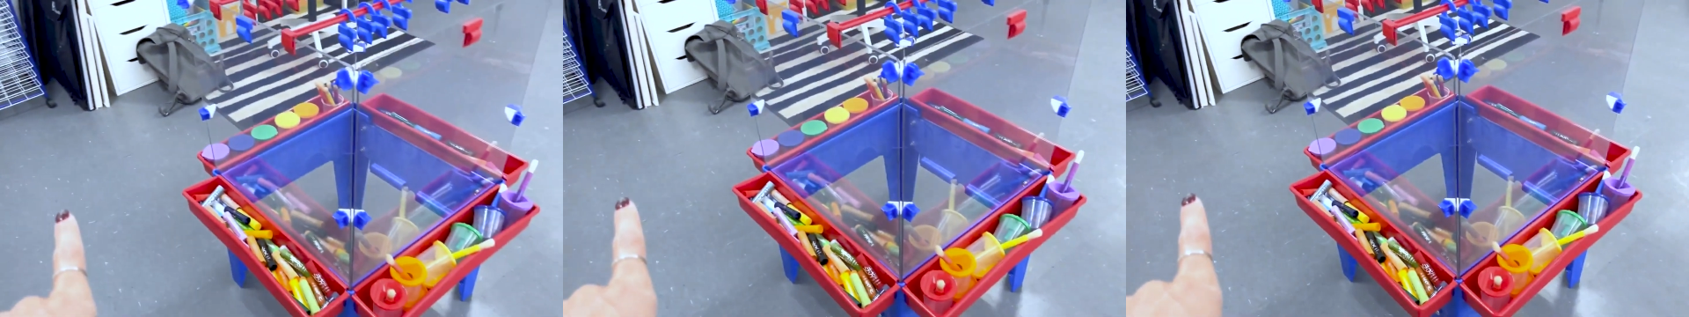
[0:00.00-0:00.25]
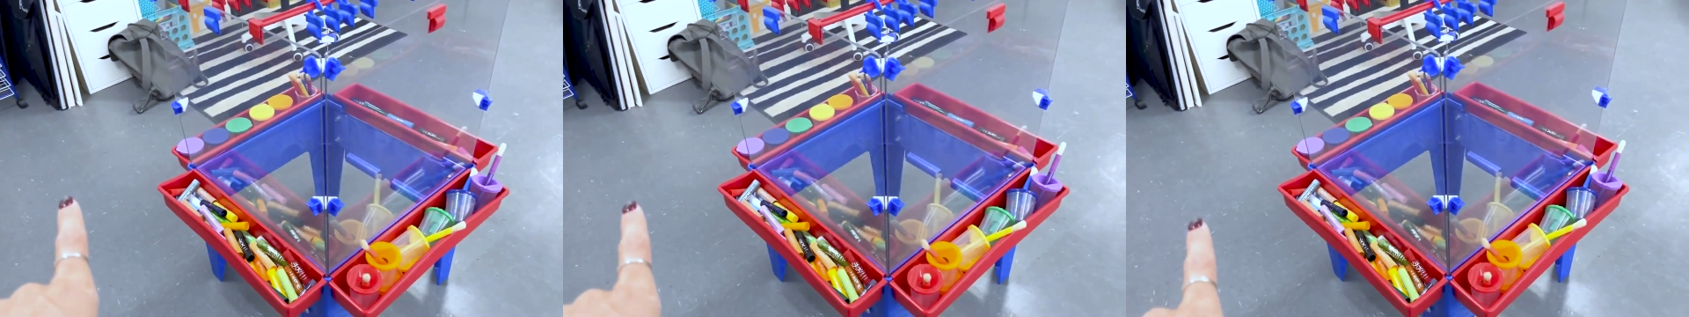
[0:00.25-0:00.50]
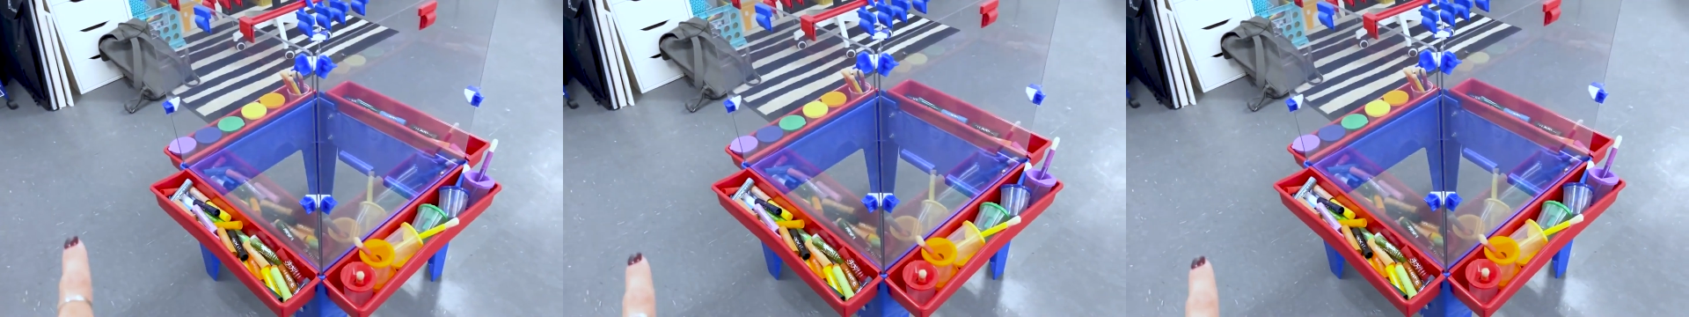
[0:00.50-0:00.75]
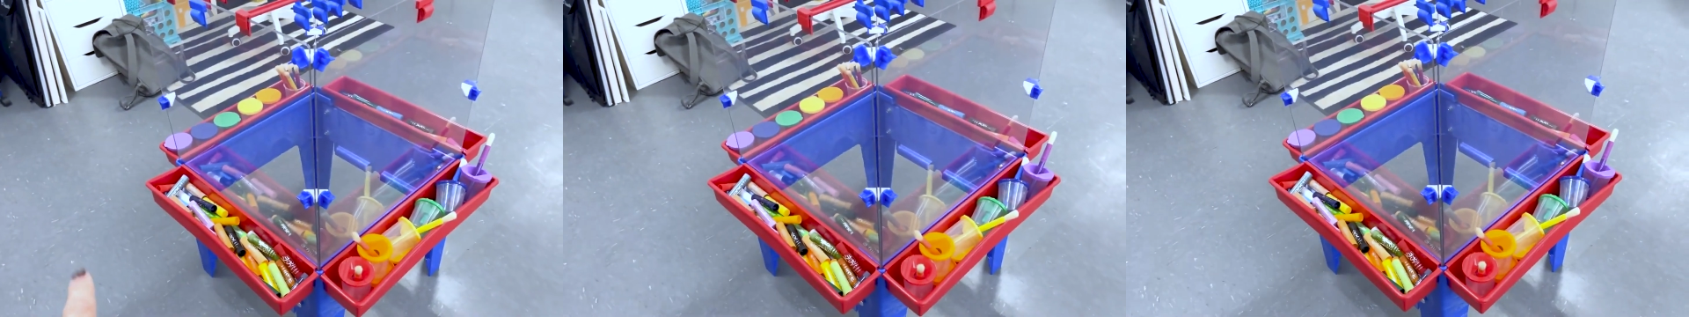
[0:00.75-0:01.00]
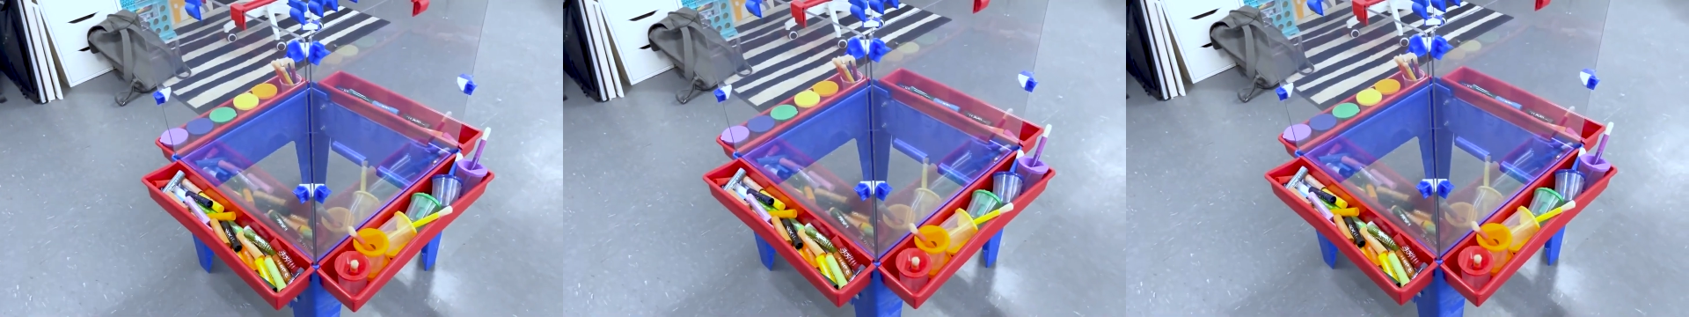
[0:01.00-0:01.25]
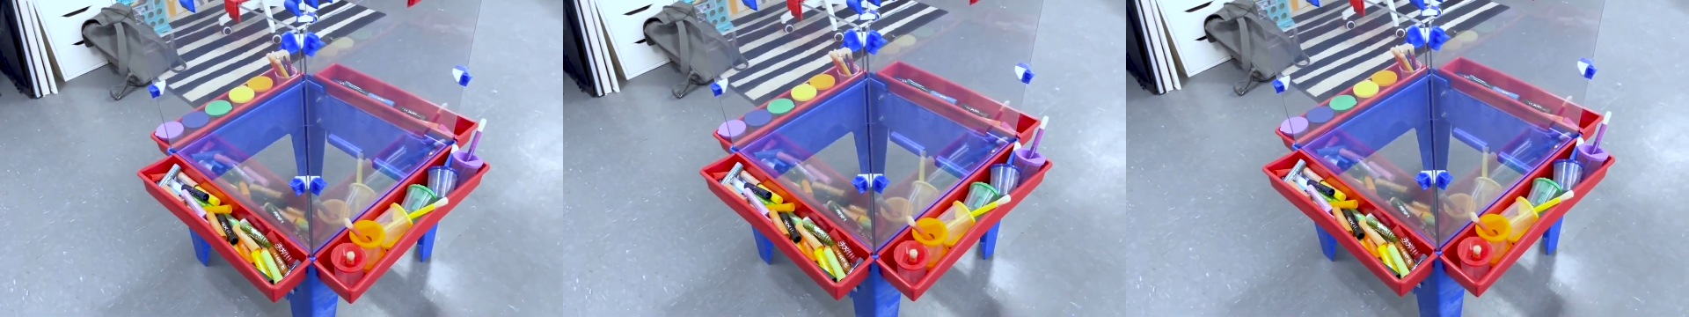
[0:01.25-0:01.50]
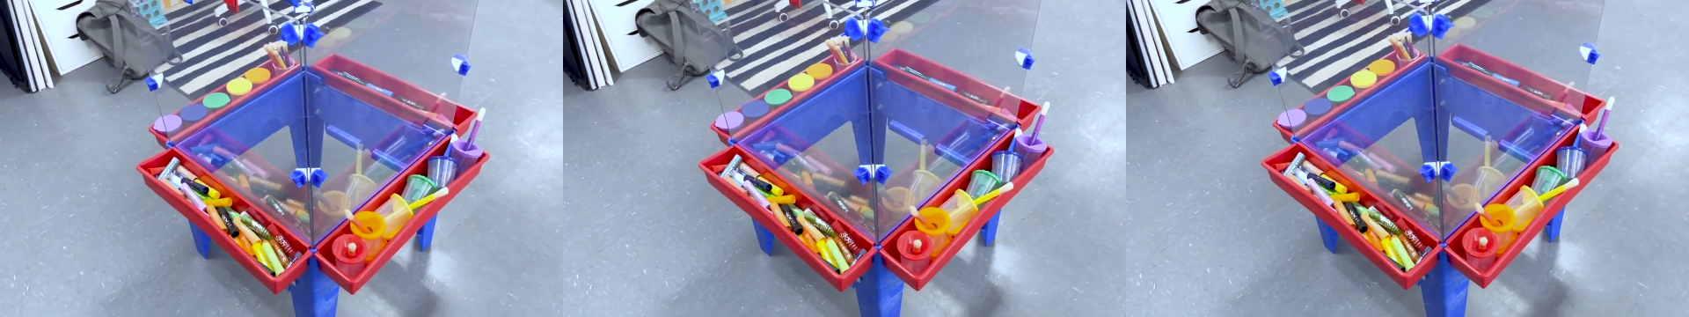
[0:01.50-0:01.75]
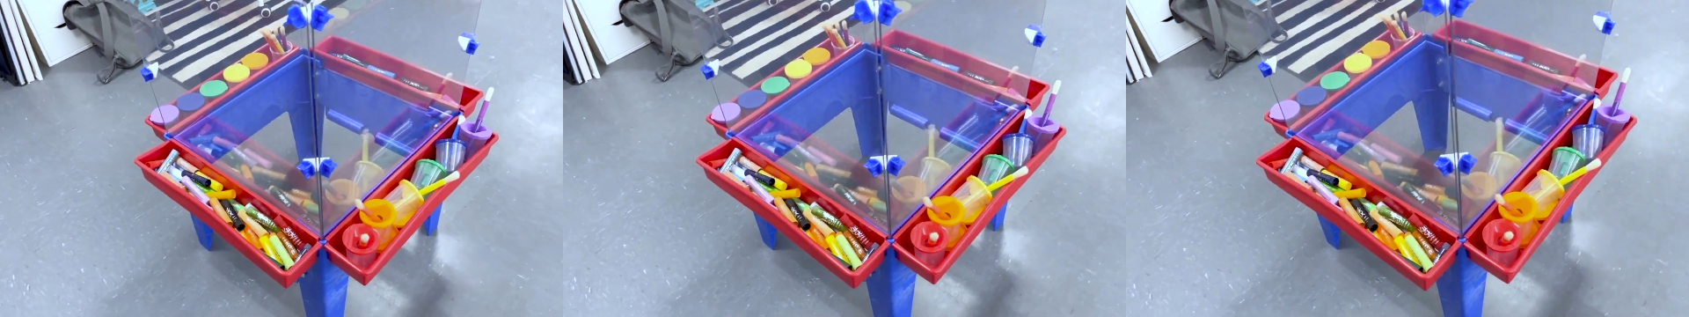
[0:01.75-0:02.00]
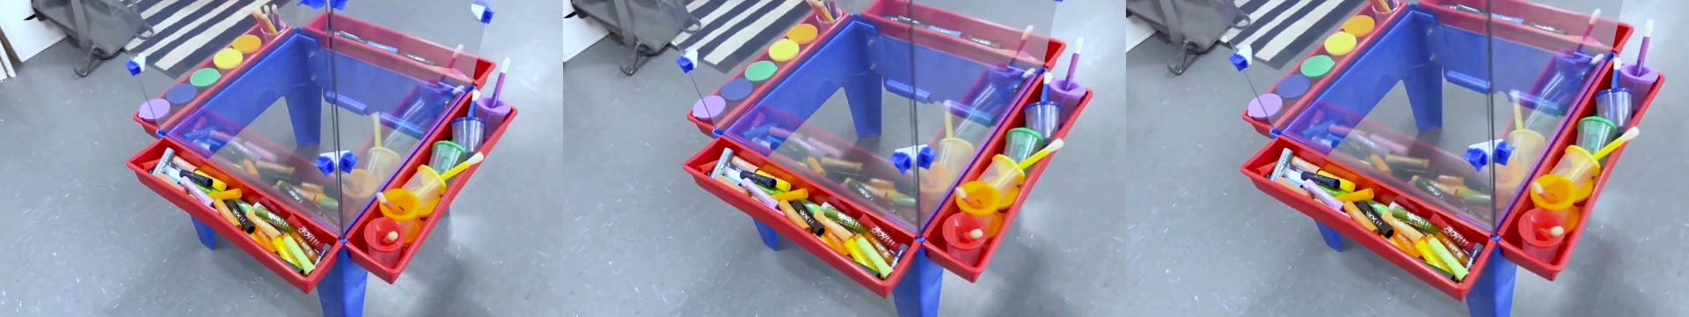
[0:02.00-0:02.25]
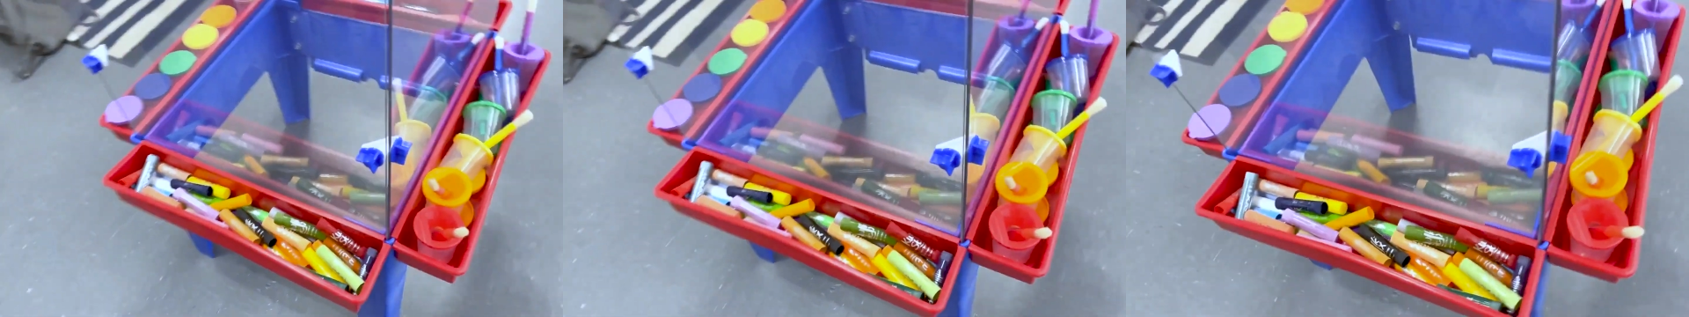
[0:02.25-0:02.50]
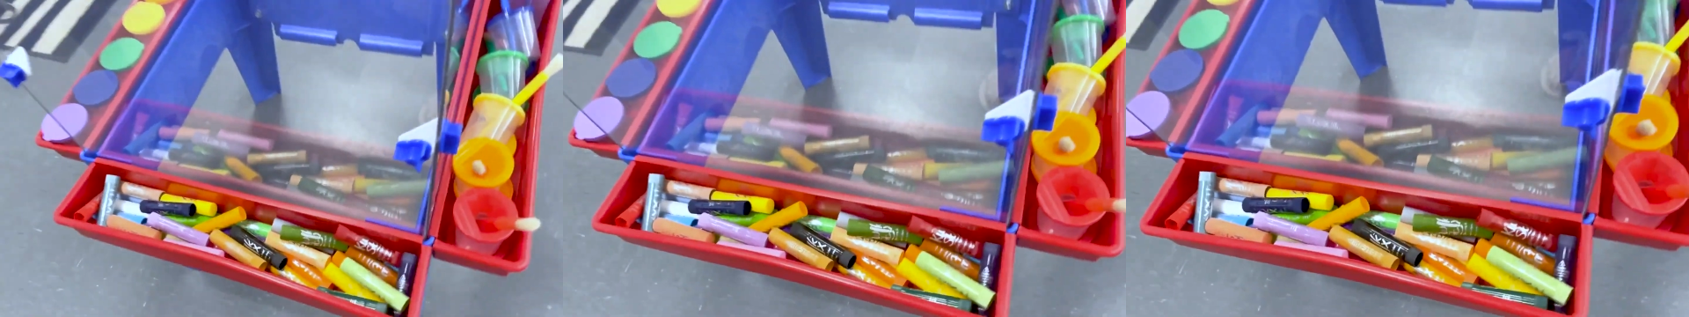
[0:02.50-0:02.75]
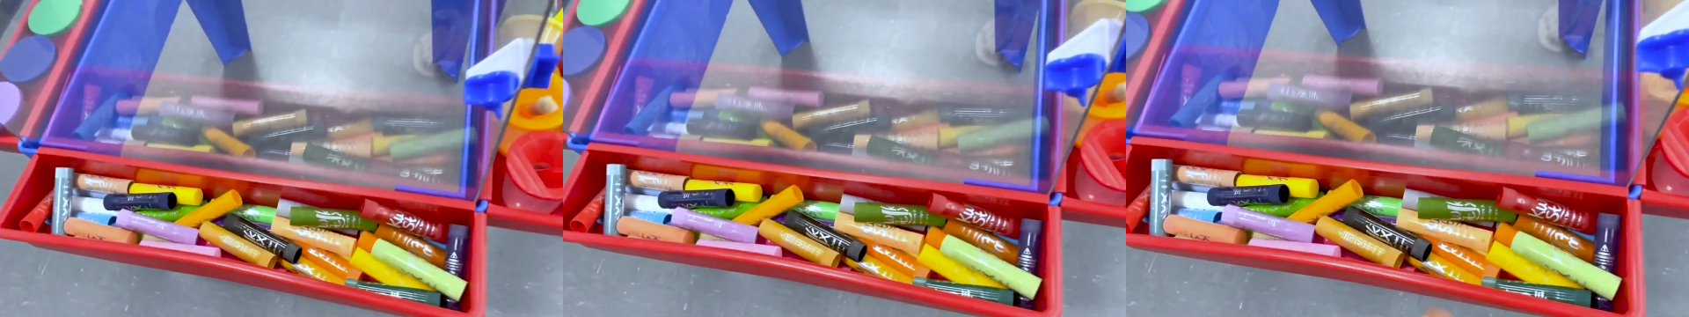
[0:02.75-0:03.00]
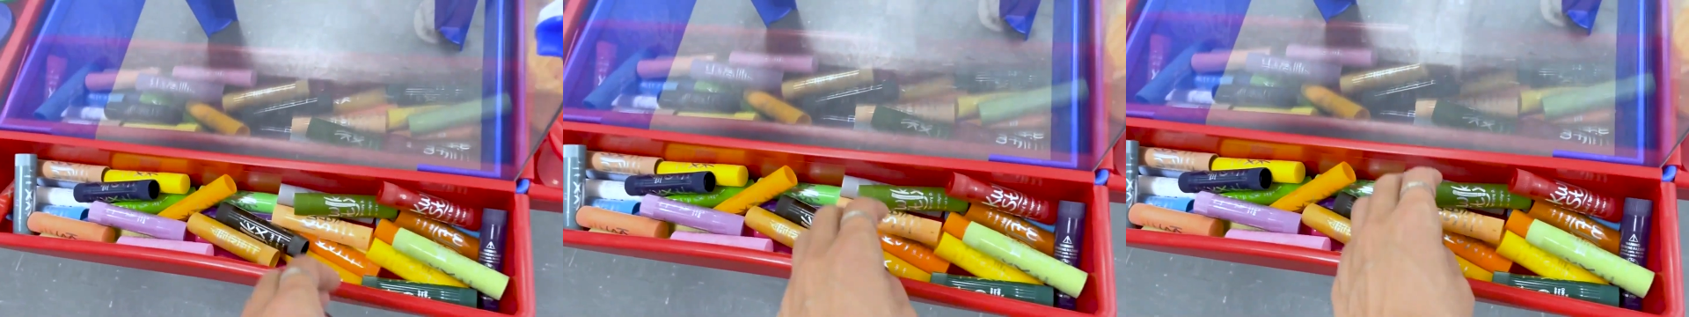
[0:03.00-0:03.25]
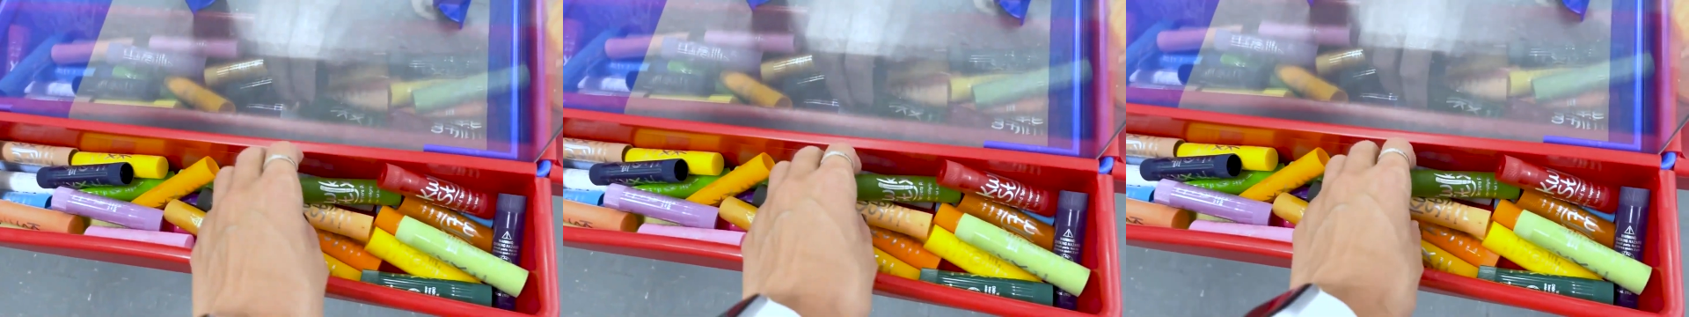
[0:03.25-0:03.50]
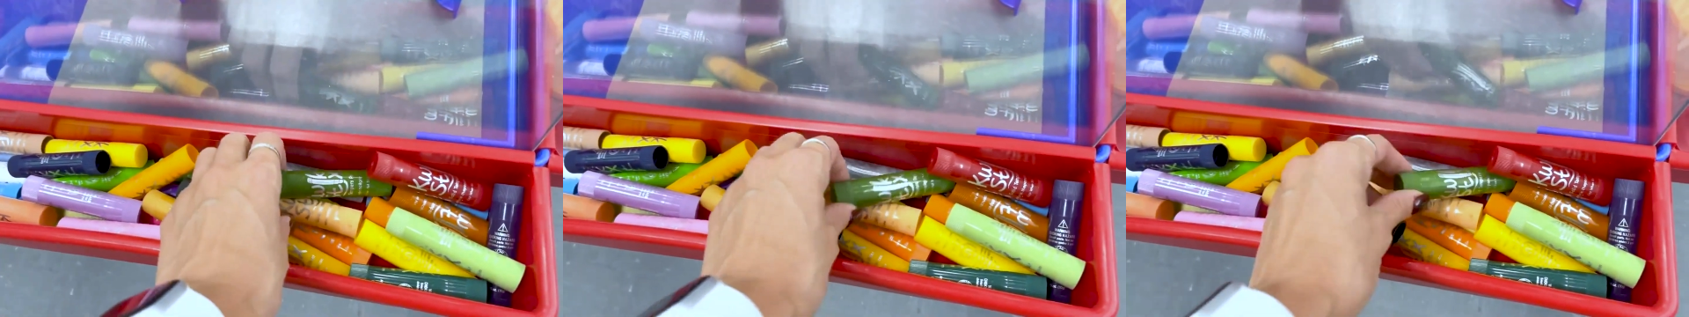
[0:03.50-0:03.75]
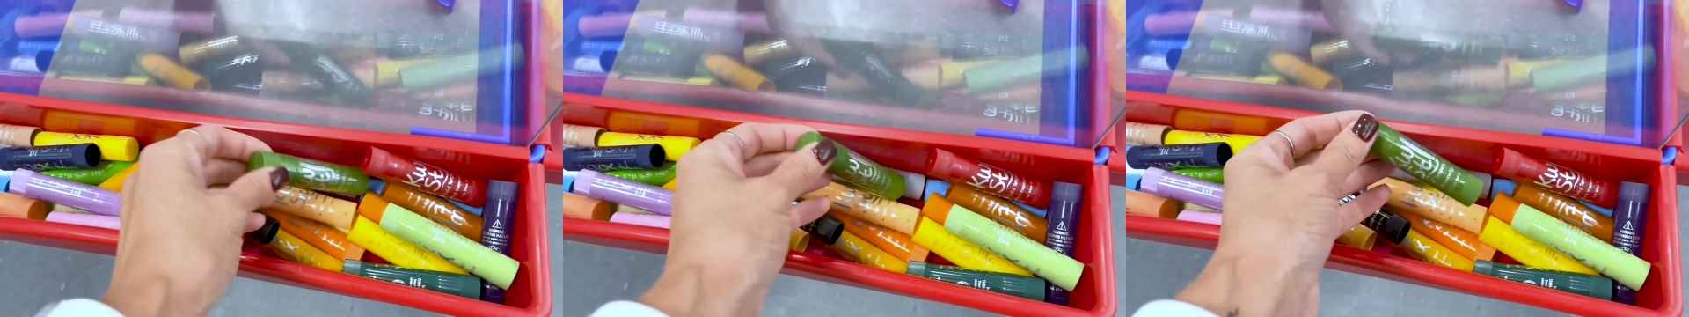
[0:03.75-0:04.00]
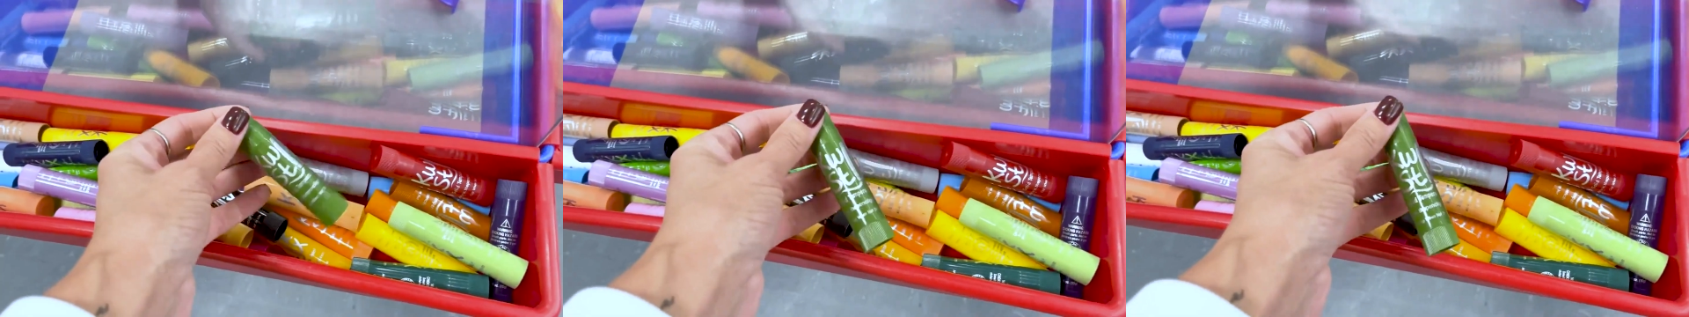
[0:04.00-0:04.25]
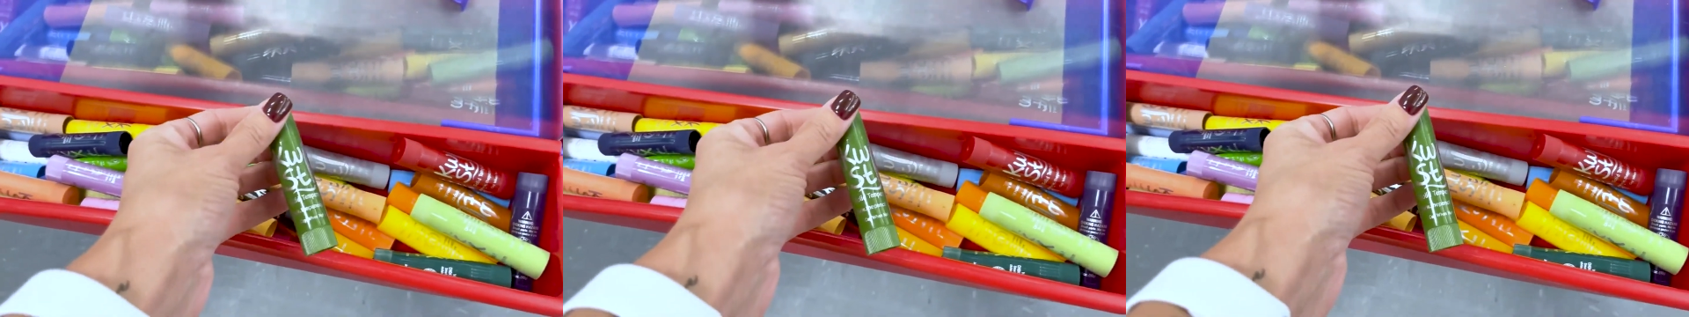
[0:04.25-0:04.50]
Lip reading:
Nobody's mouth can be seen.